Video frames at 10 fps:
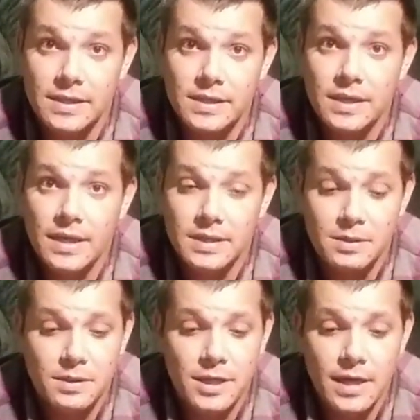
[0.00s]

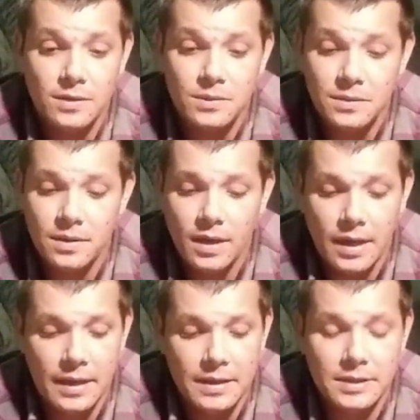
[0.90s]
his channel.
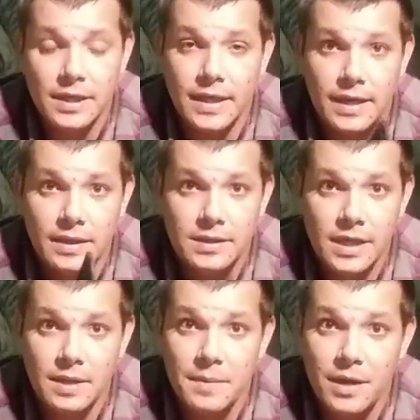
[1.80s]
Check
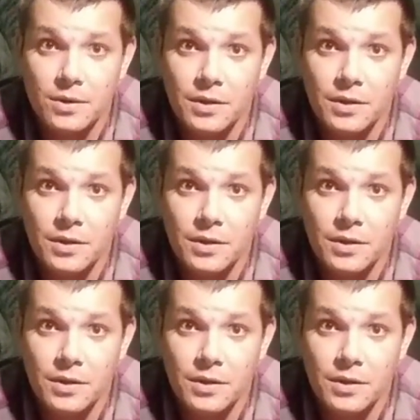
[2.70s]
him out